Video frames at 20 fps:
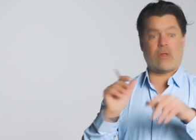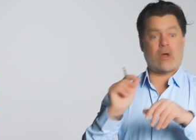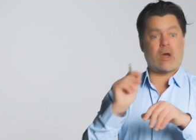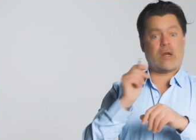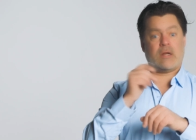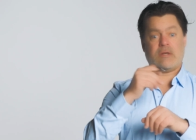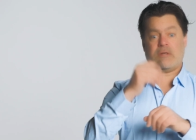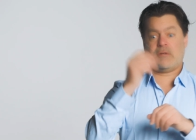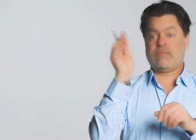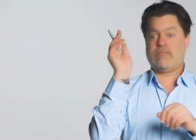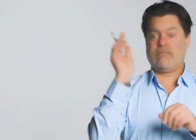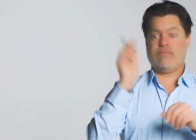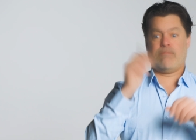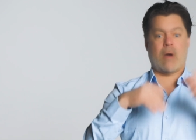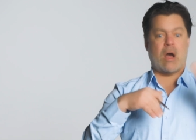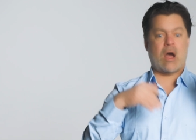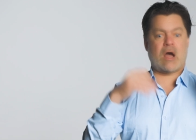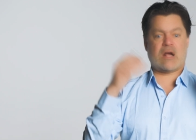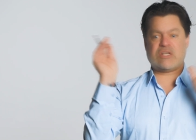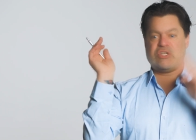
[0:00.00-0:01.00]
a lot of
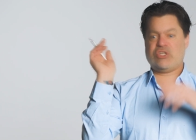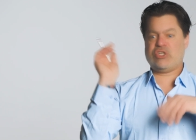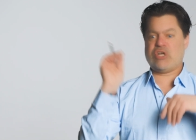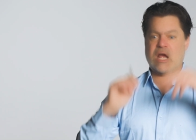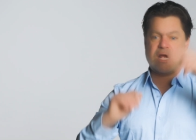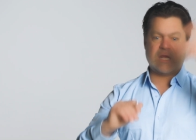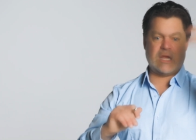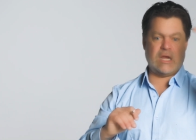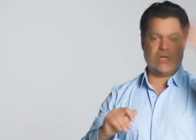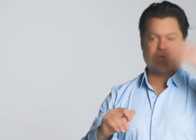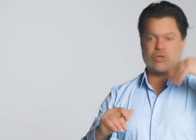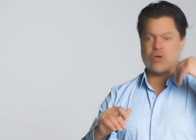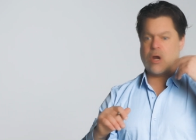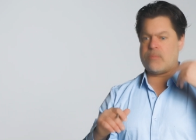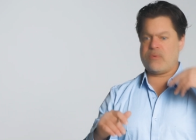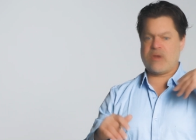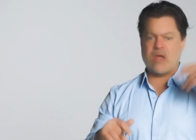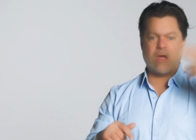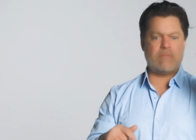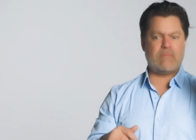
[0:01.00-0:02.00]
box checking,
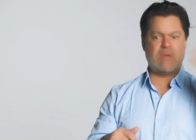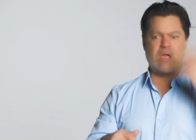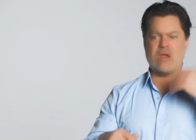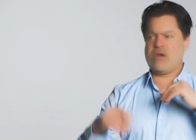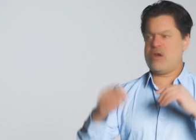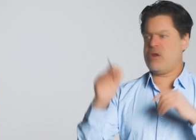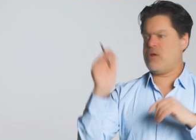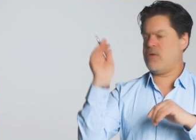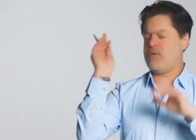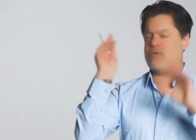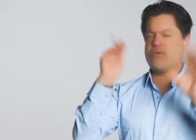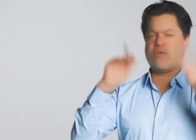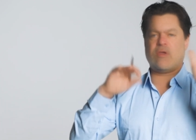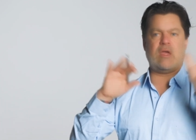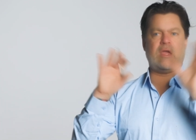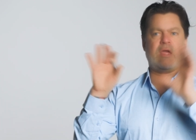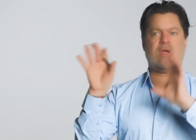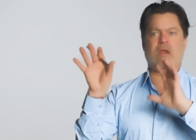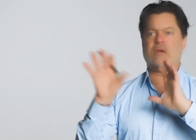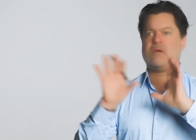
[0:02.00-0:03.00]
drop down menus,
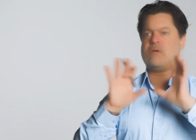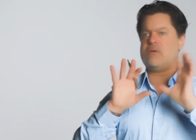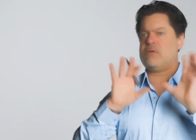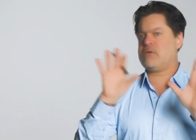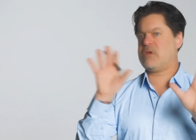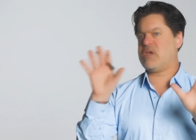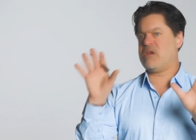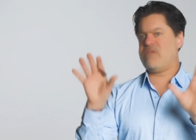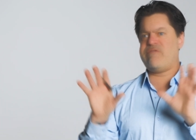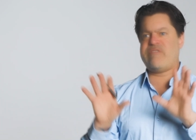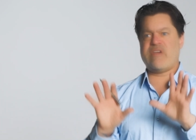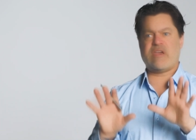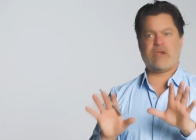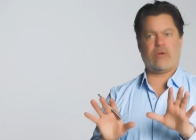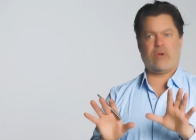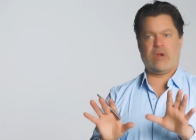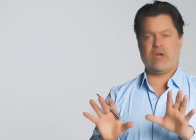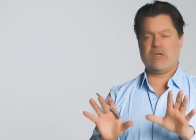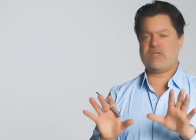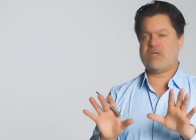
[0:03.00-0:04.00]
and
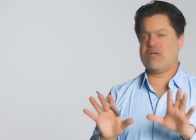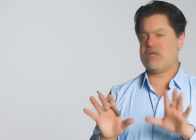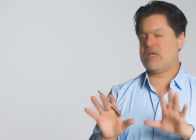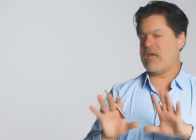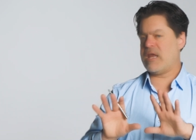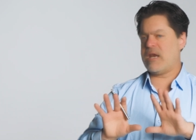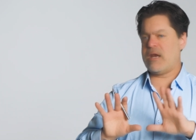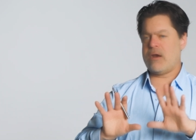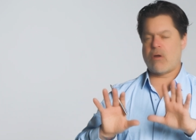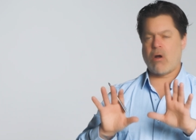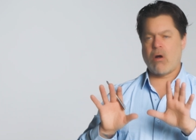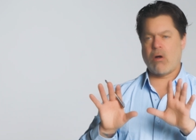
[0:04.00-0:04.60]
configuring to get it